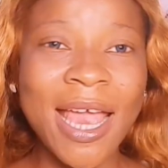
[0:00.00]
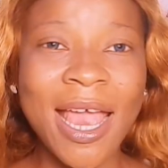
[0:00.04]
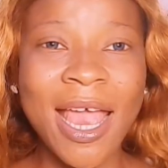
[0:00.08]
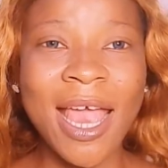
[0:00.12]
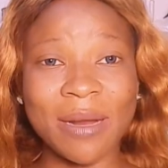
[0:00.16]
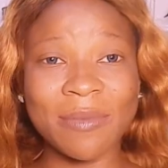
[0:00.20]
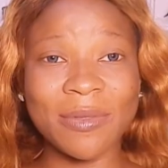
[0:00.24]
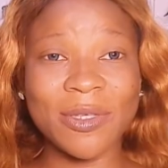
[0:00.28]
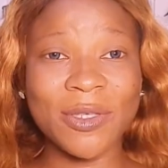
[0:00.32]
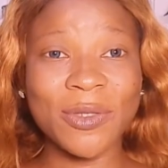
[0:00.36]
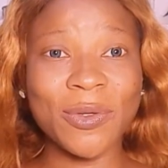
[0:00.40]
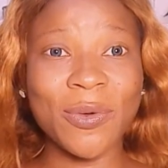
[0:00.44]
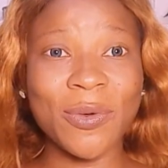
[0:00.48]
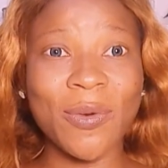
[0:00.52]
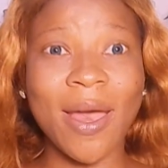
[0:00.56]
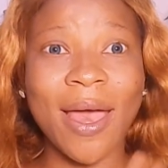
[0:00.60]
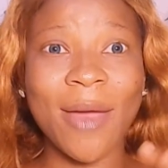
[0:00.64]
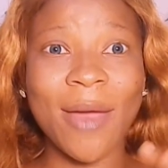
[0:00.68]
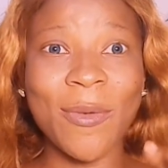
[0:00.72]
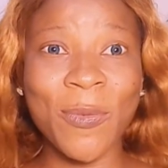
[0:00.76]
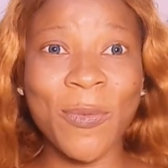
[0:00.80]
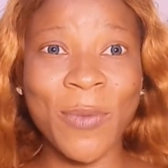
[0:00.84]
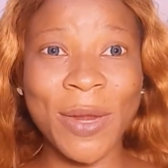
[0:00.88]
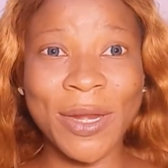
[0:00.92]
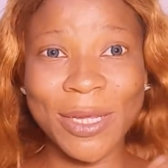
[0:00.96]
and um, so
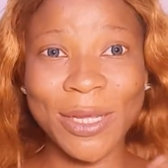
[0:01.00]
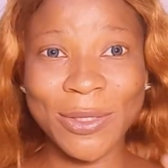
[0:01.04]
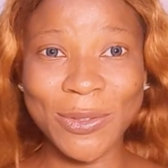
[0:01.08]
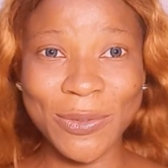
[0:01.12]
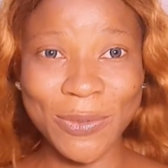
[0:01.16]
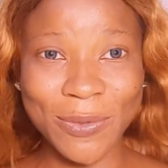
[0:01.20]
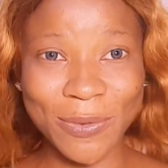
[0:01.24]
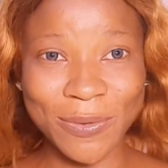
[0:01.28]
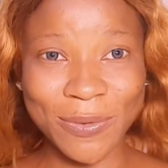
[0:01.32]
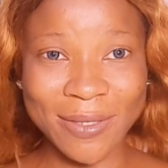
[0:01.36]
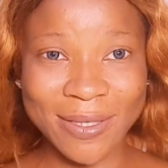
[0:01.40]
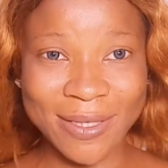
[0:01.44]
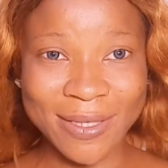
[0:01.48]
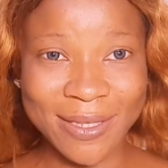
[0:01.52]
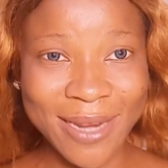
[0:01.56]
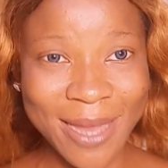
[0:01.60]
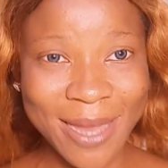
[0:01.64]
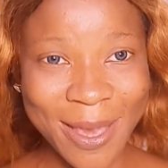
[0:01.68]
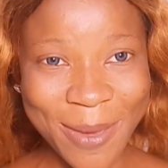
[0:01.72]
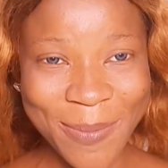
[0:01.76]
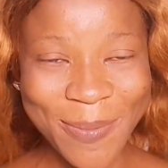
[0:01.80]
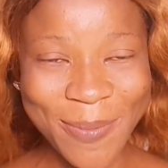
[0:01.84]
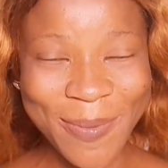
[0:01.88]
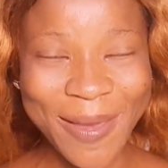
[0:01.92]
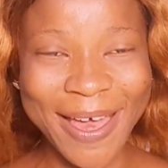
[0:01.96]
we need to go to sleep